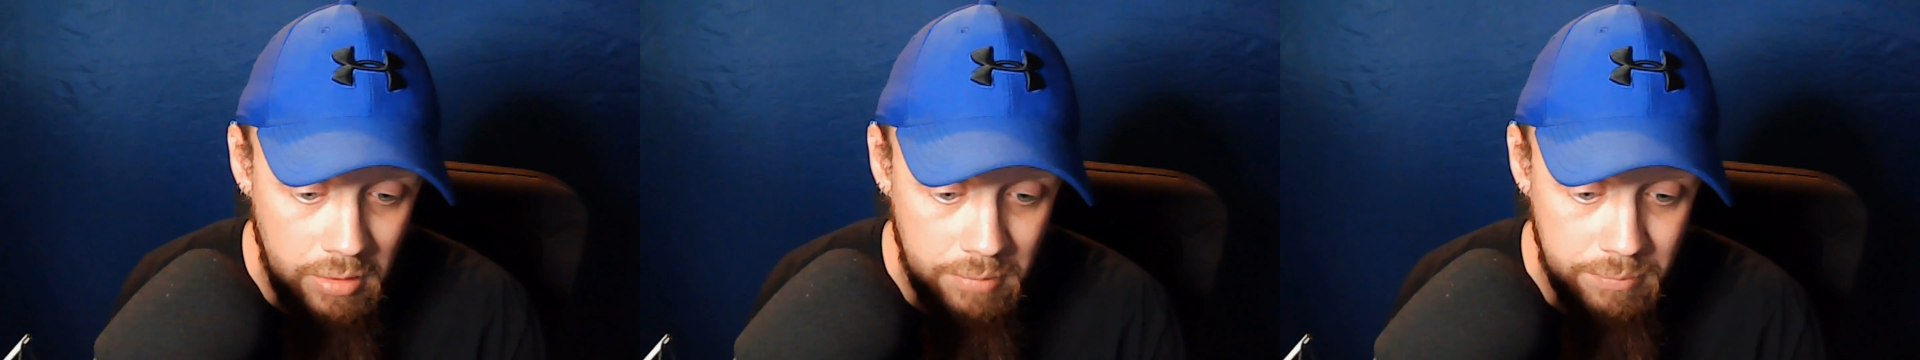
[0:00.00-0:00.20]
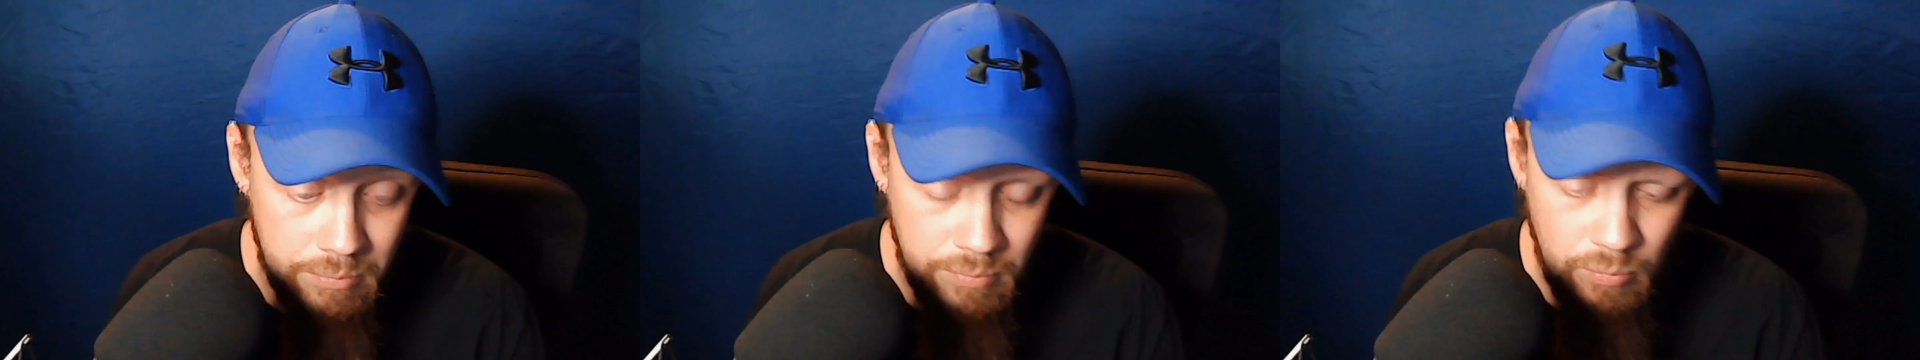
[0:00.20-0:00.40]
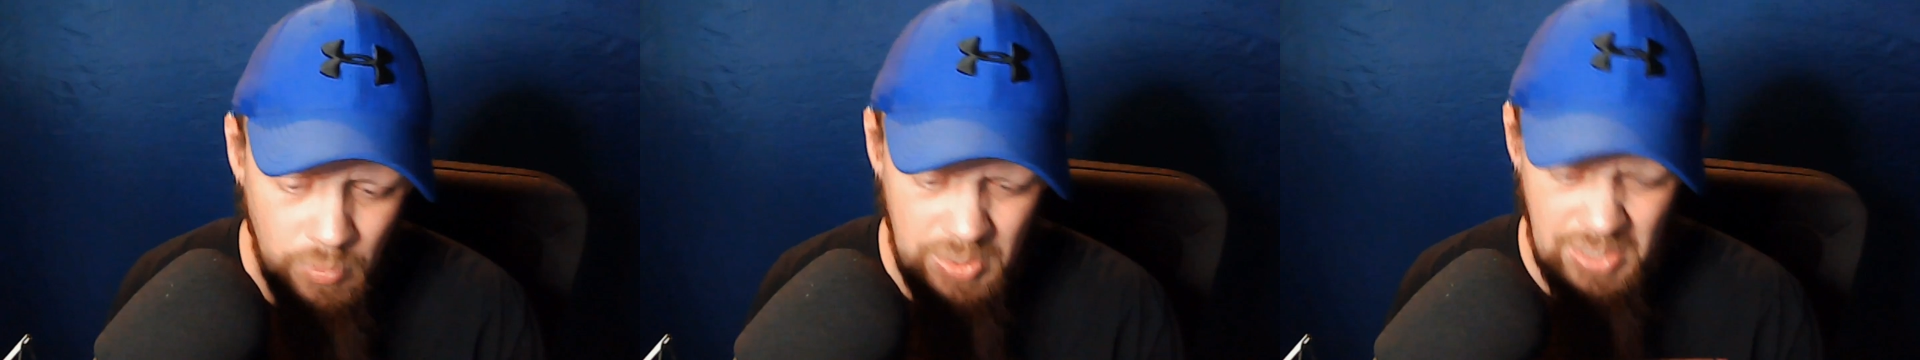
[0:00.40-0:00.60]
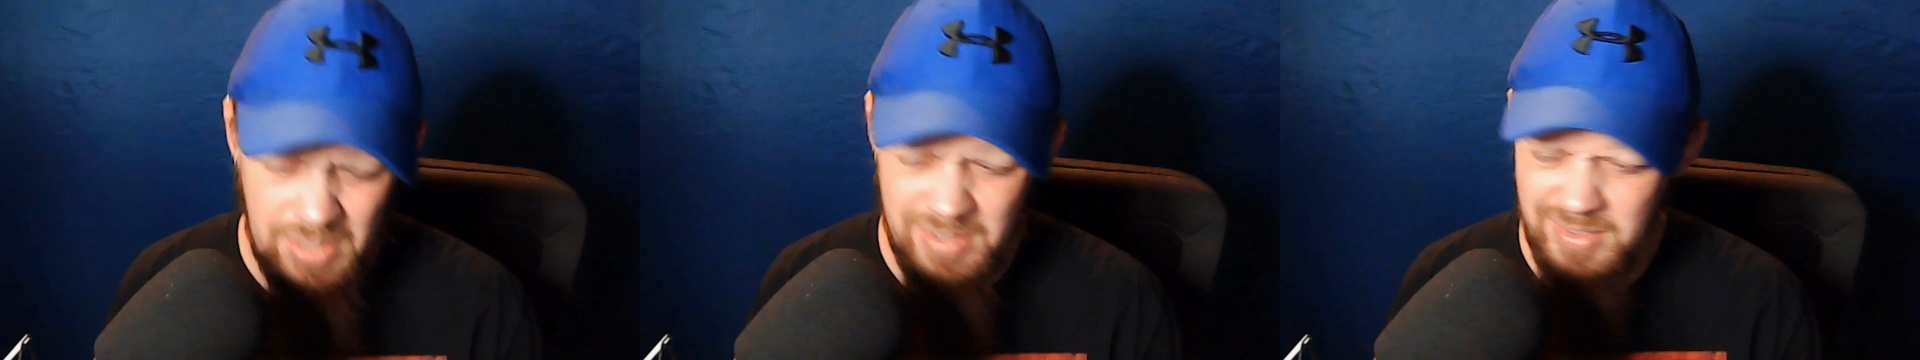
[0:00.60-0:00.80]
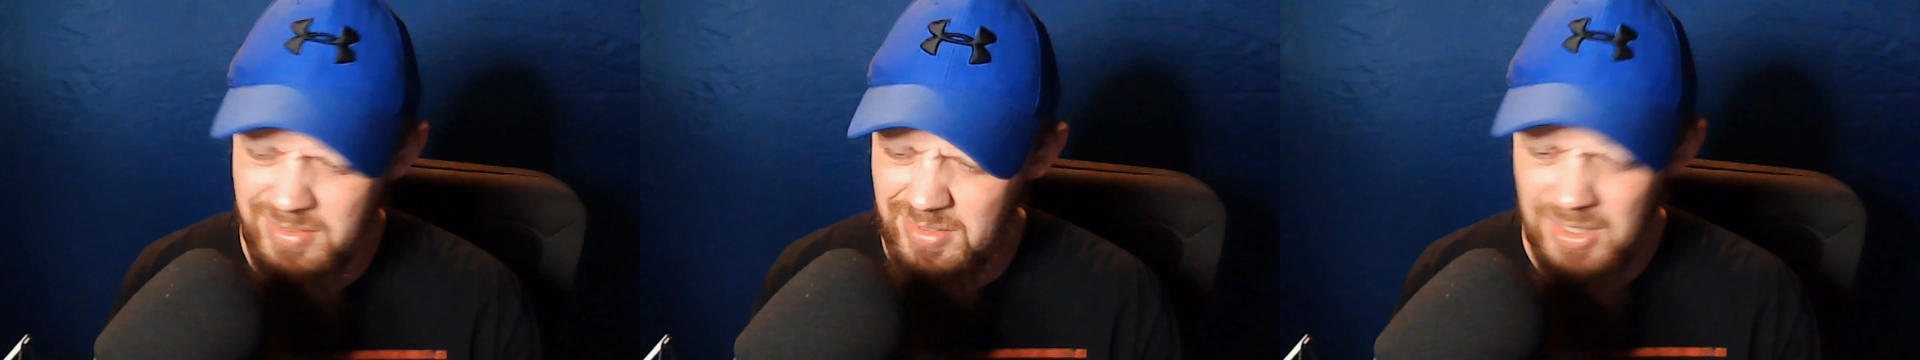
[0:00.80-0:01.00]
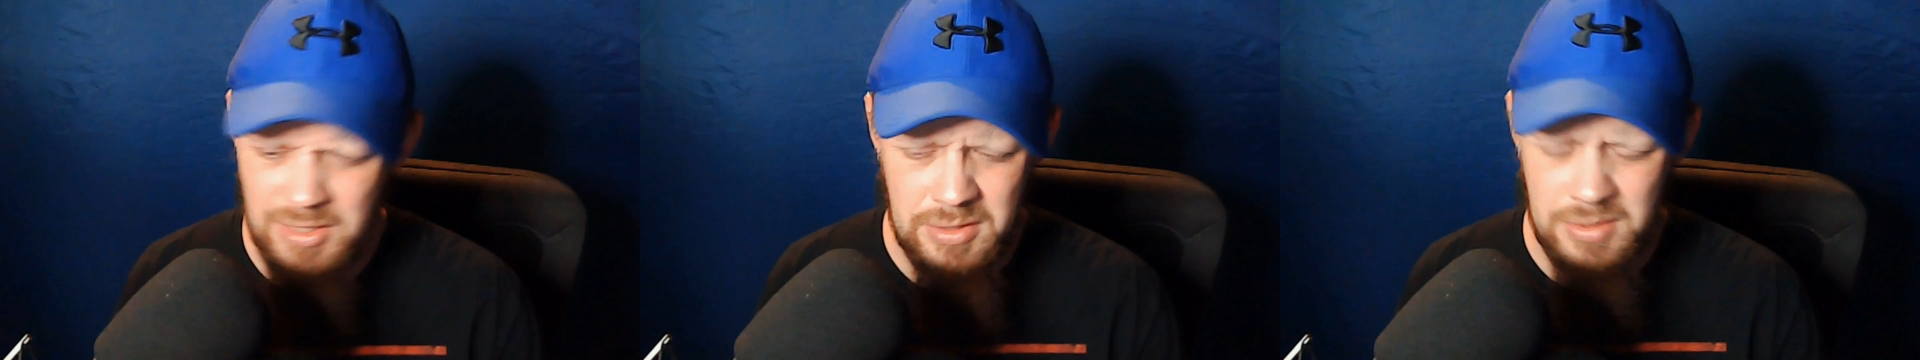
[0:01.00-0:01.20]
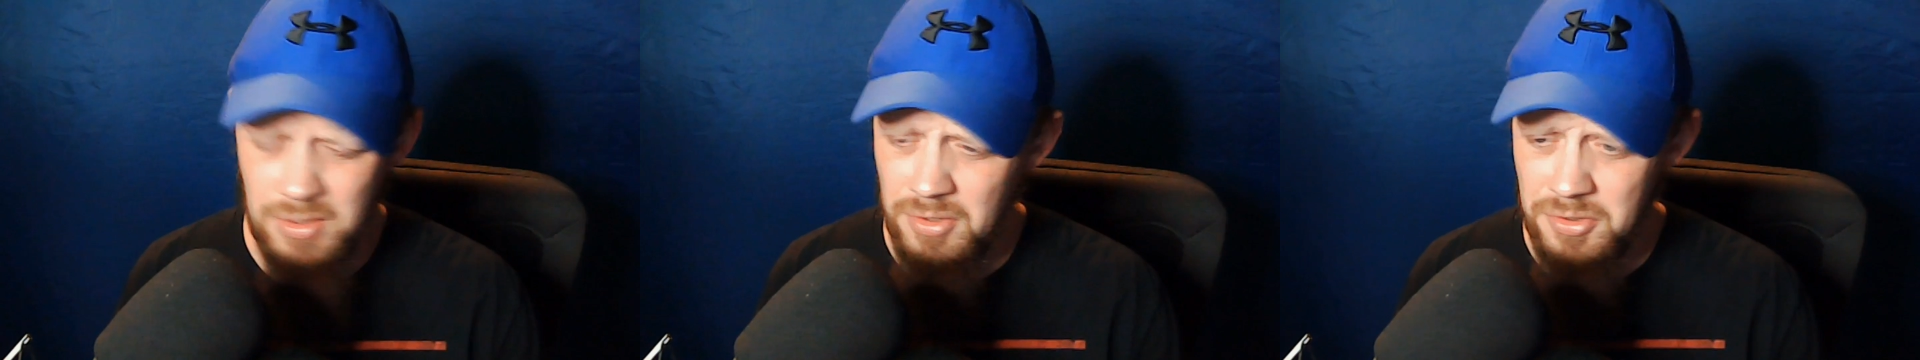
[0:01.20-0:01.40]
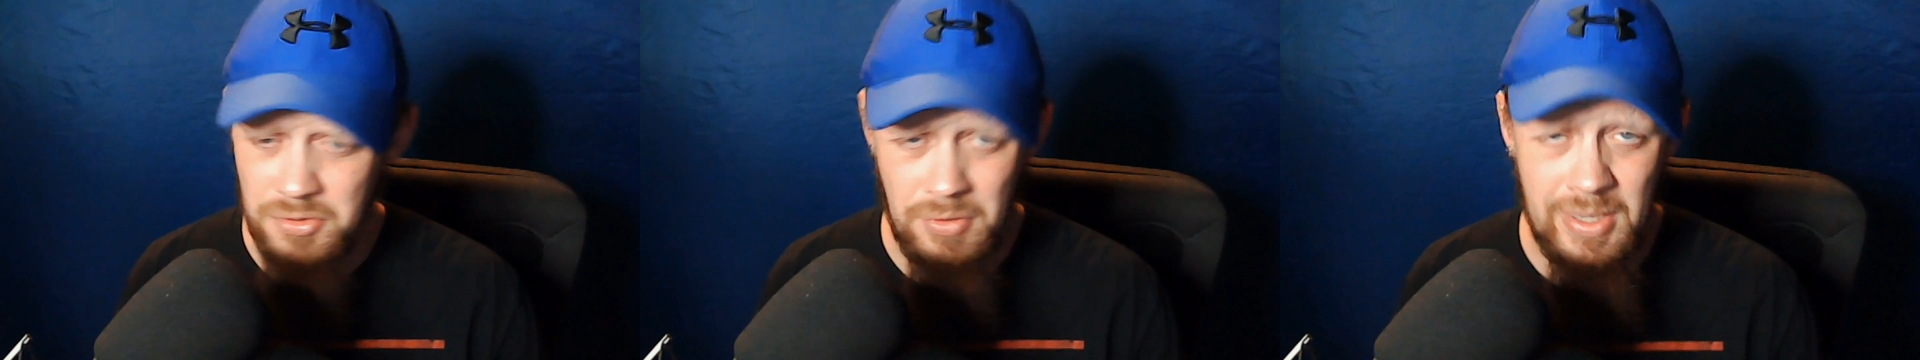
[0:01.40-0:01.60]
When I
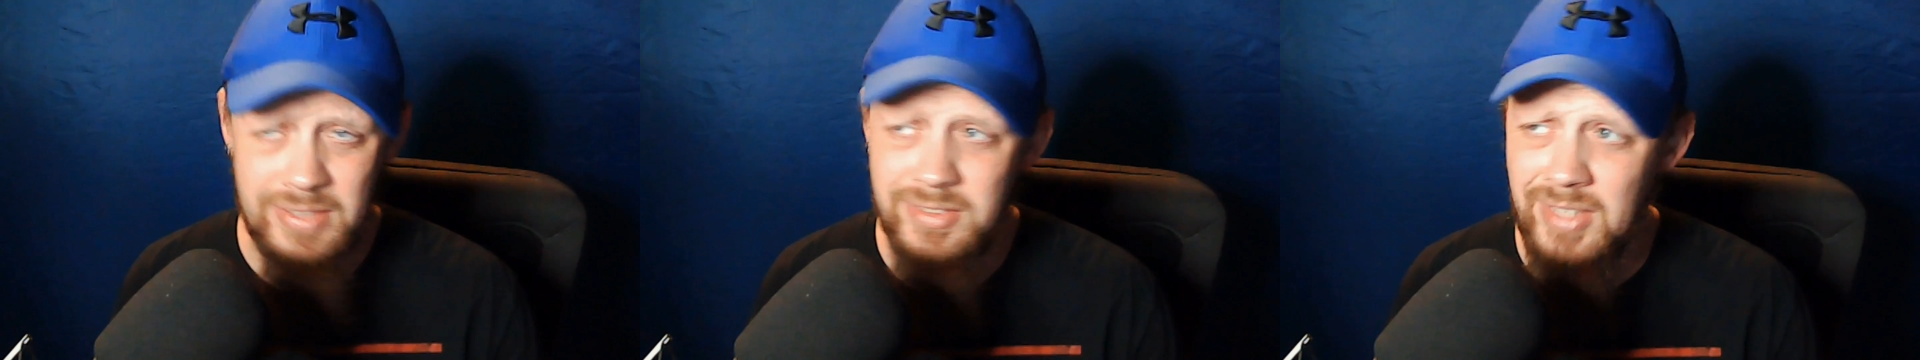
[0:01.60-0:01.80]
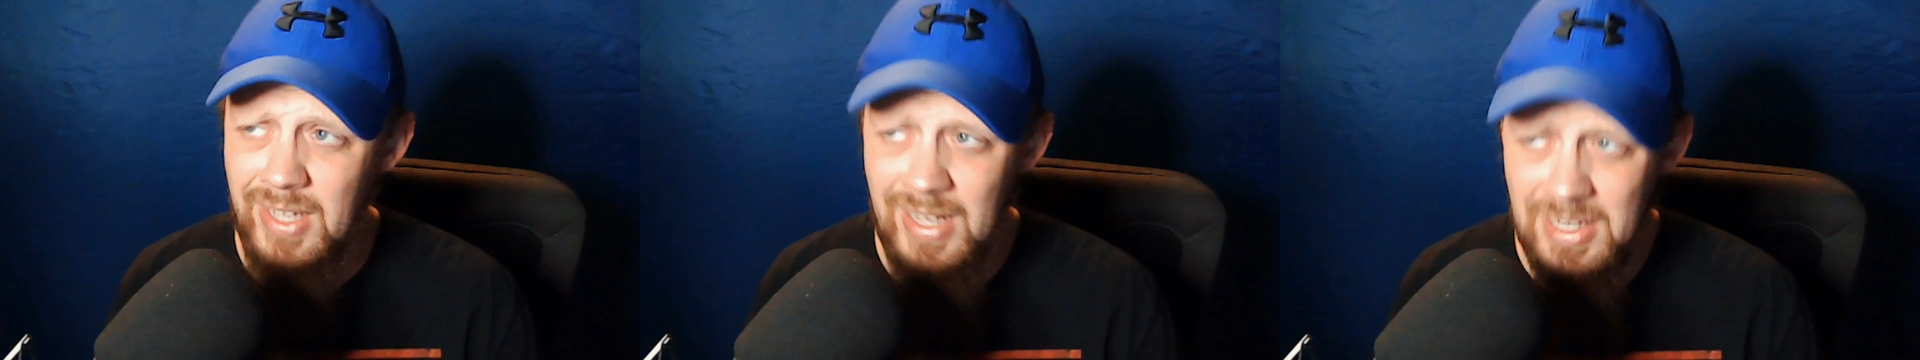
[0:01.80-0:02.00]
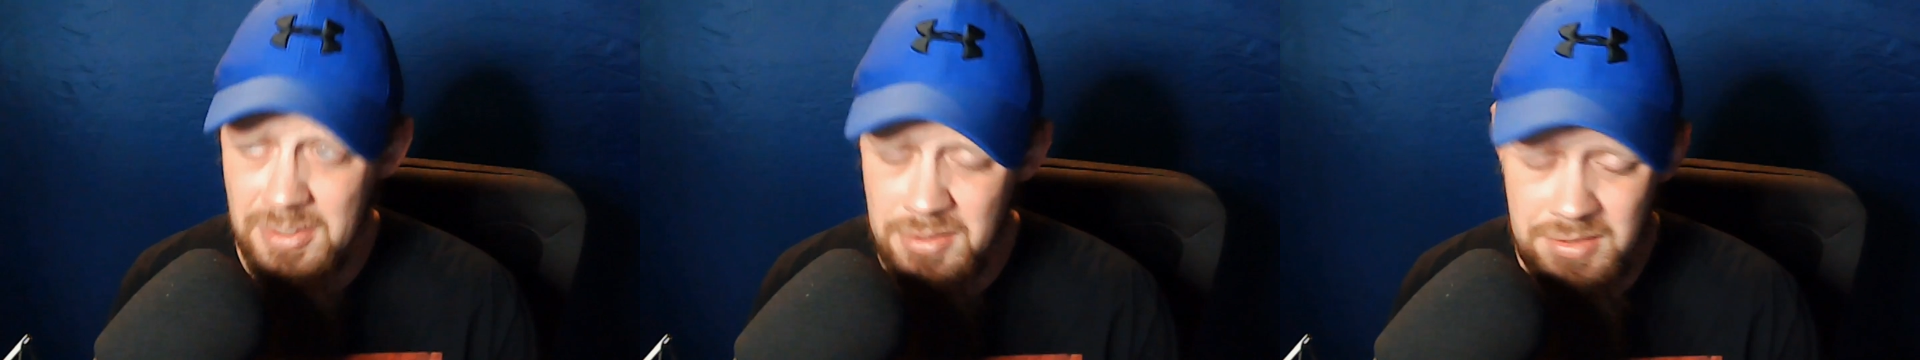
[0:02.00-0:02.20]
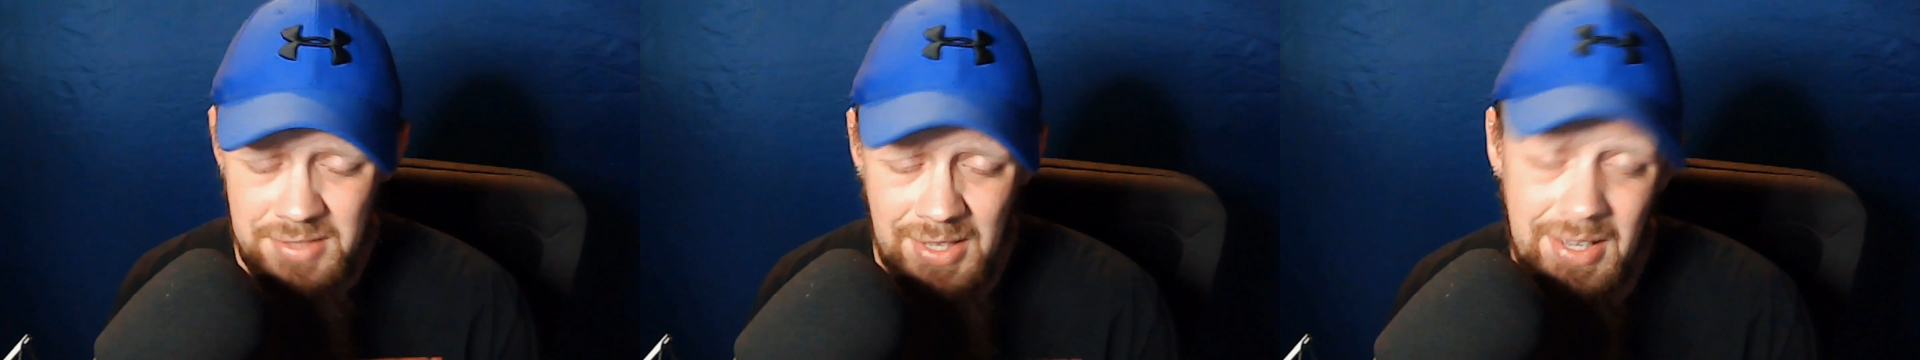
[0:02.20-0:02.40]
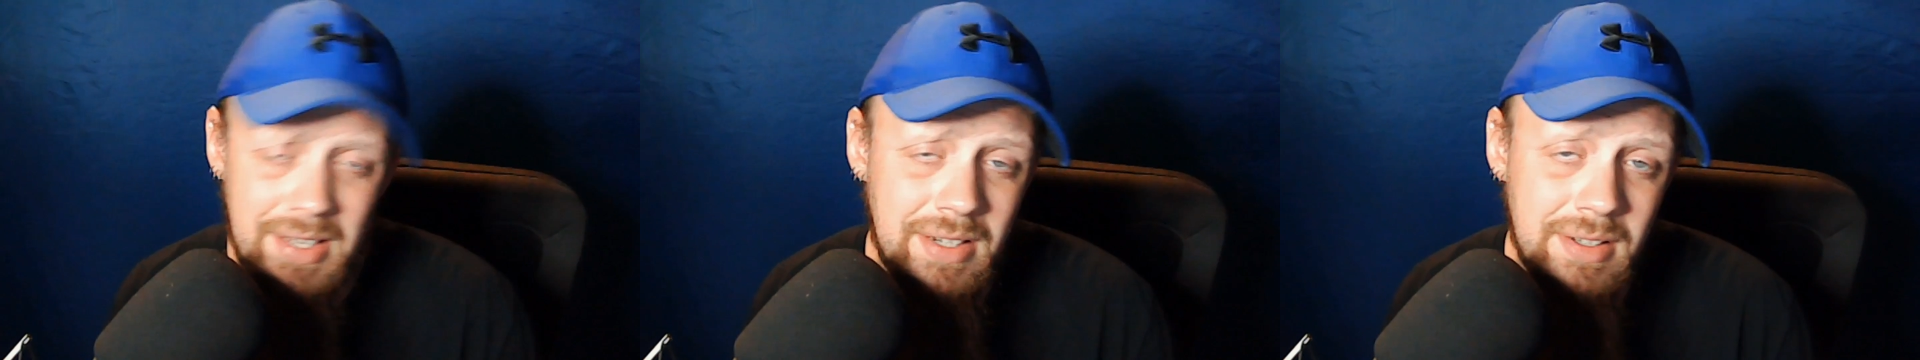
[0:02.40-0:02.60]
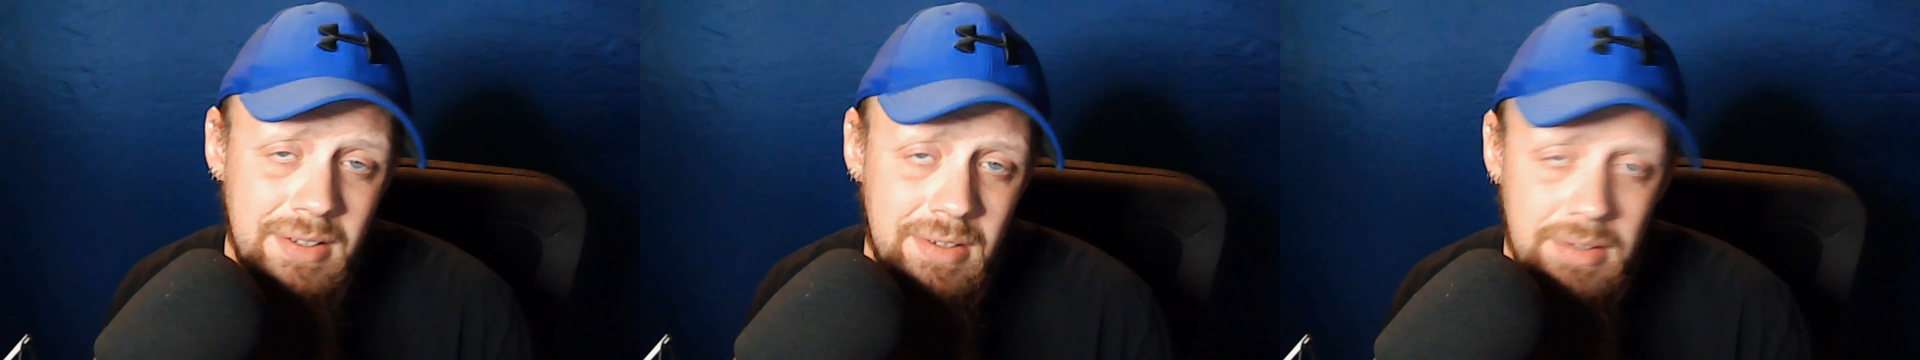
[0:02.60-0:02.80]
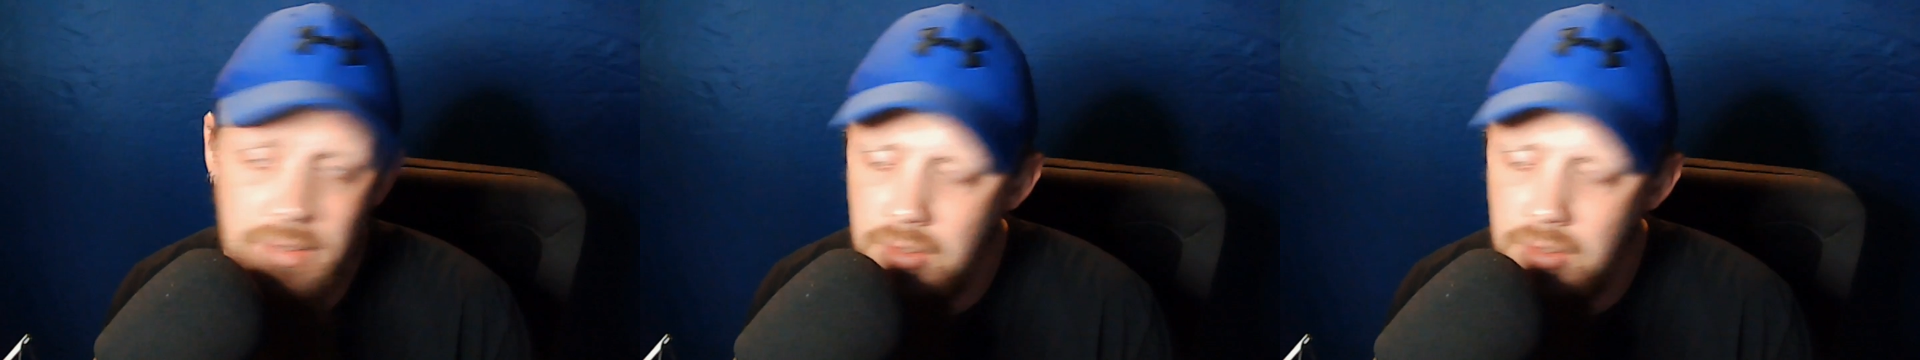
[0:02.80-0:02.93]
installed DirectX 10,